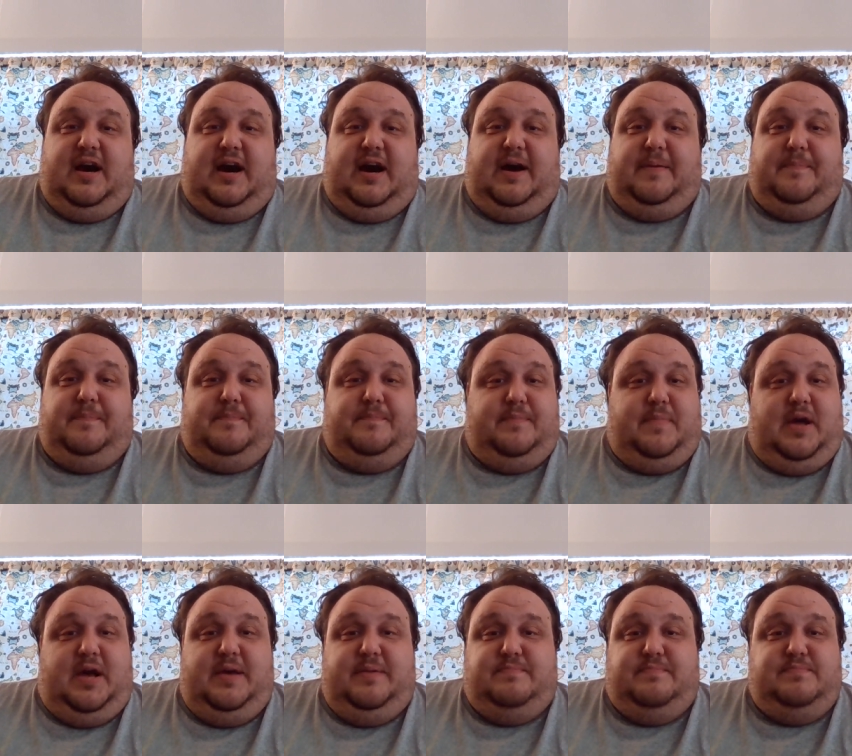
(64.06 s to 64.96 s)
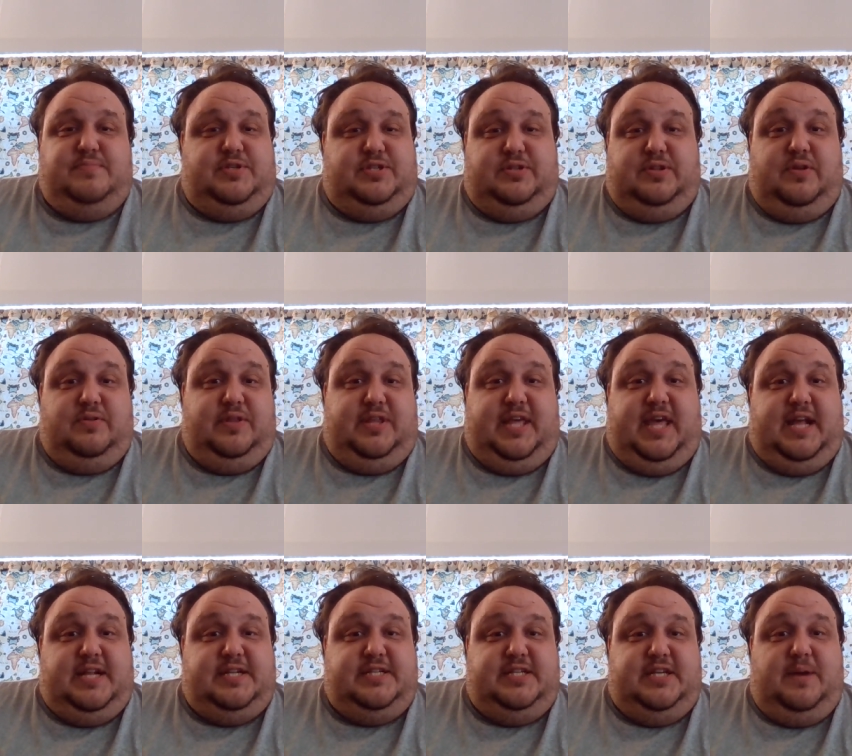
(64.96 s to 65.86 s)
um, I'm slowly
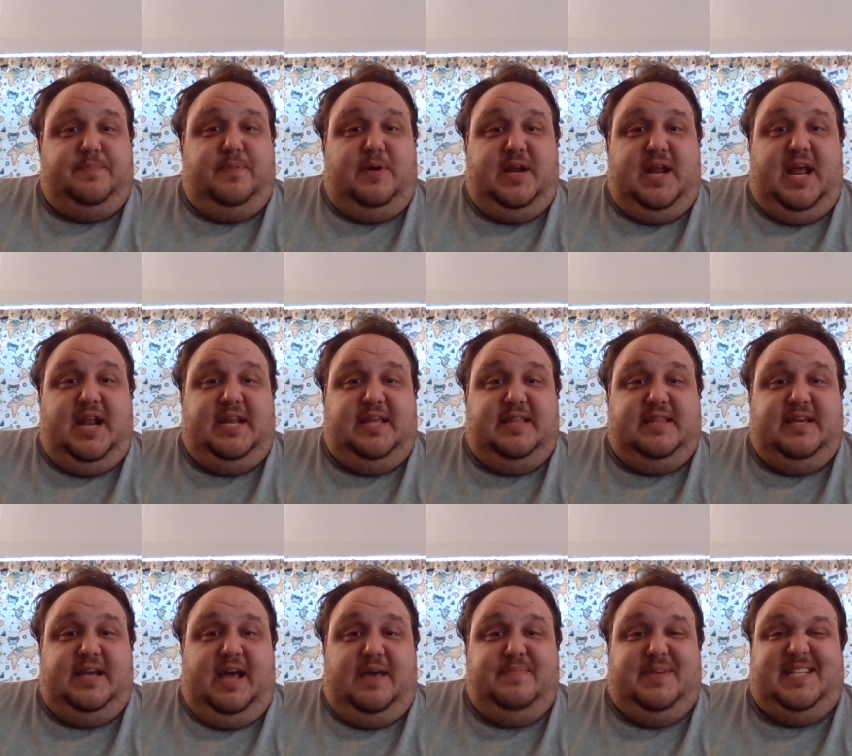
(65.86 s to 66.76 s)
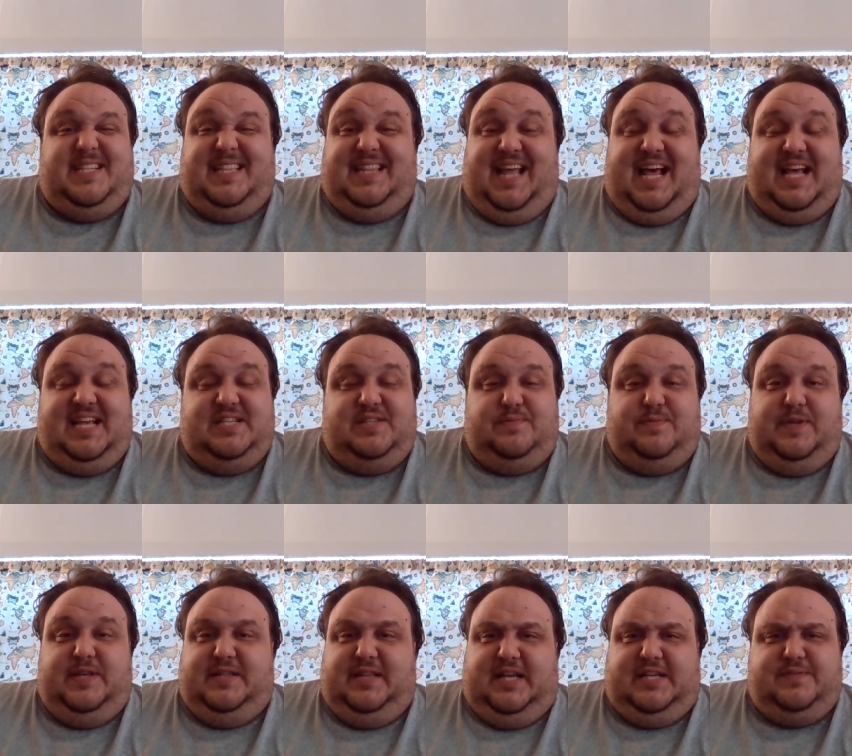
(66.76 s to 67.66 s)
catching up on anything I missed last
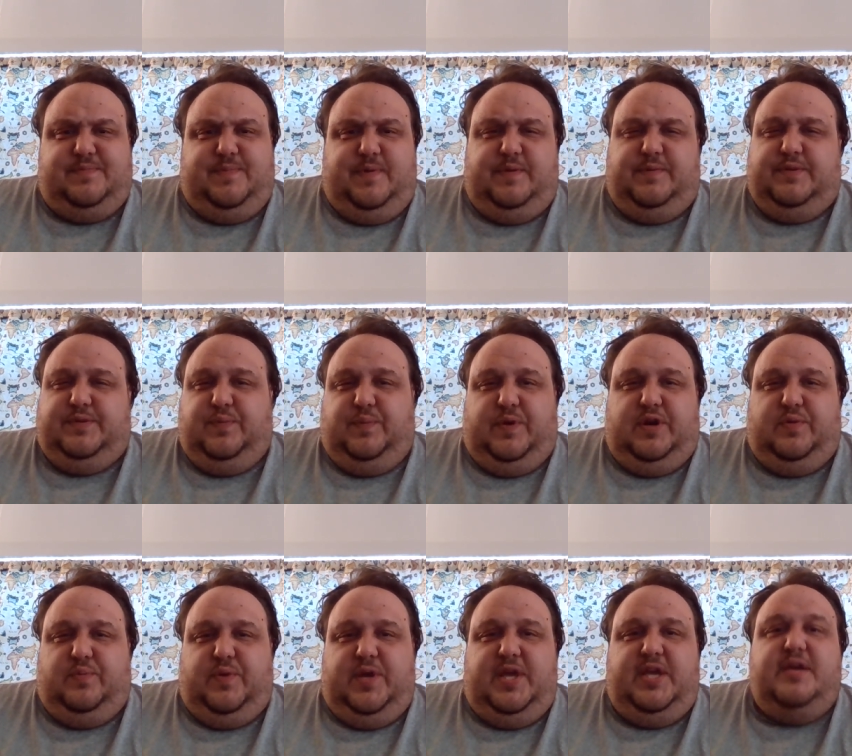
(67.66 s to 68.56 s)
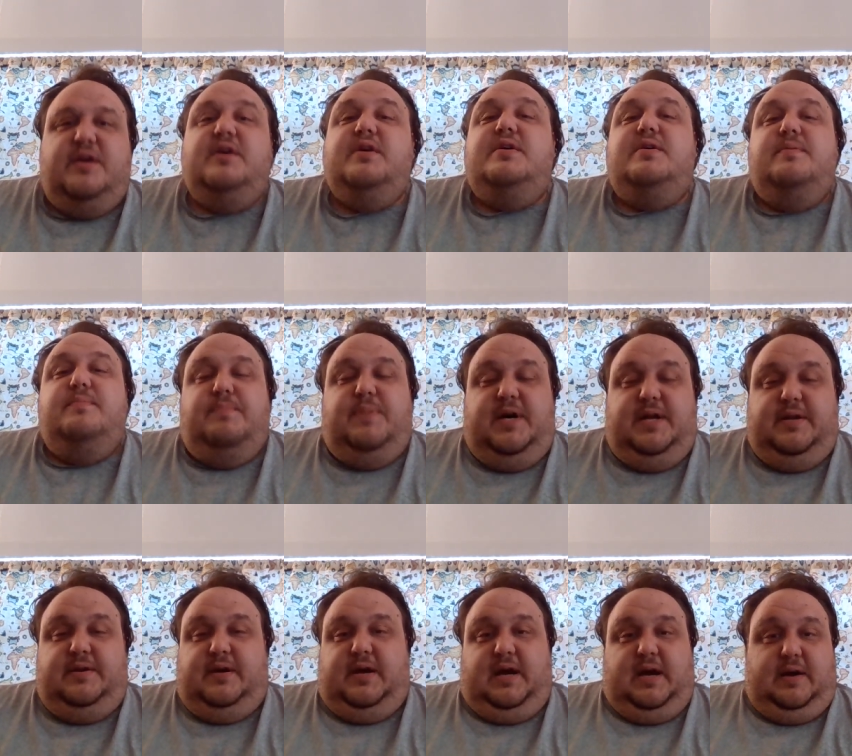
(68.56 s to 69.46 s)
week. Last week was a weird week,
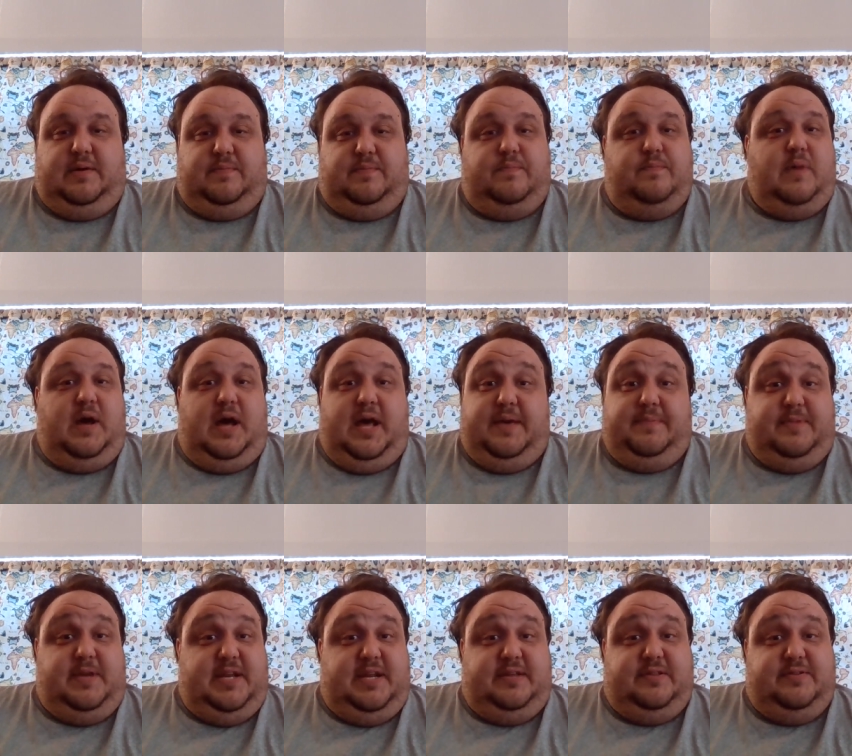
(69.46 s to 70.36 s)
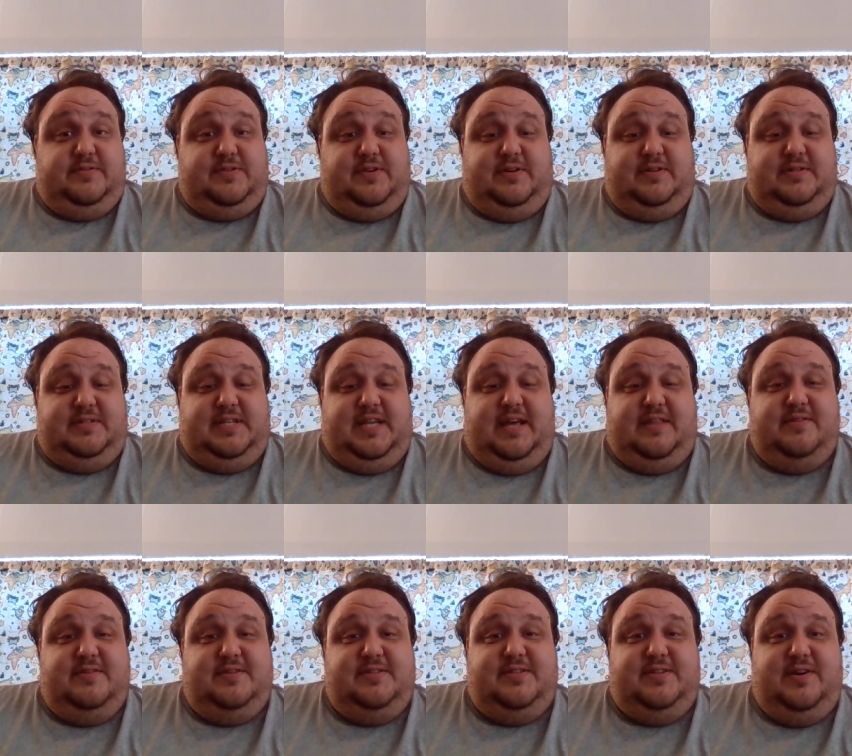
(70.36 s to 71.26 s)
but uh, I am getting those all
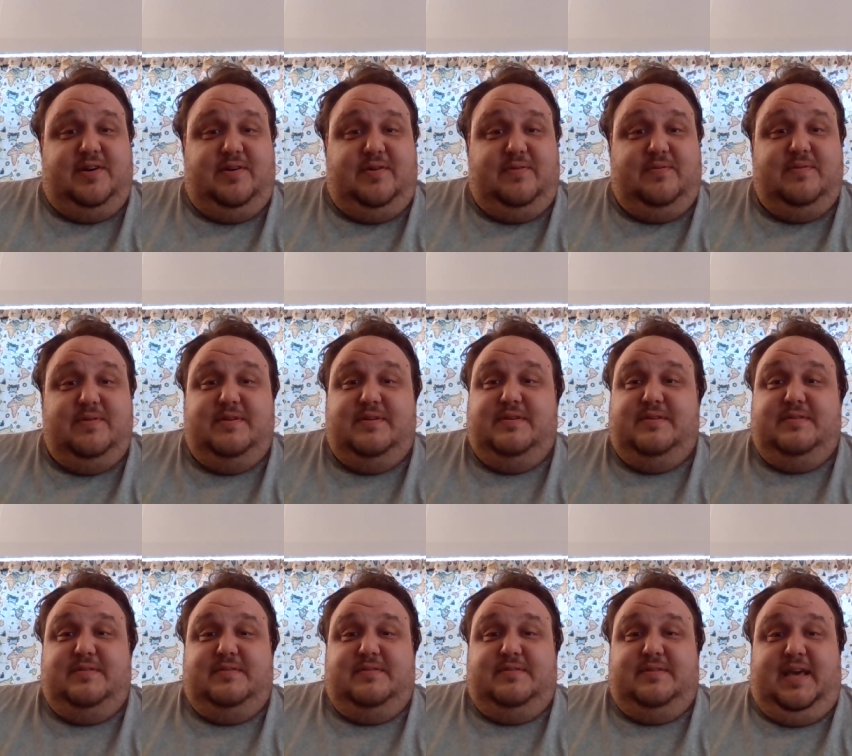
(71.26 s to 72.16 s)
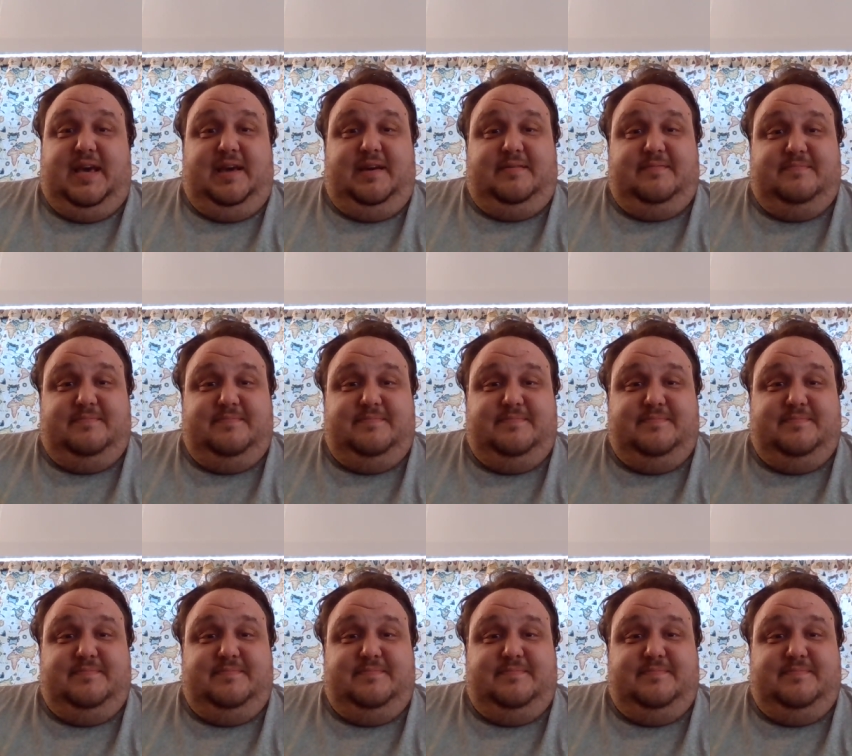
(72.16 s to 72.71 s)
together. So, yeah,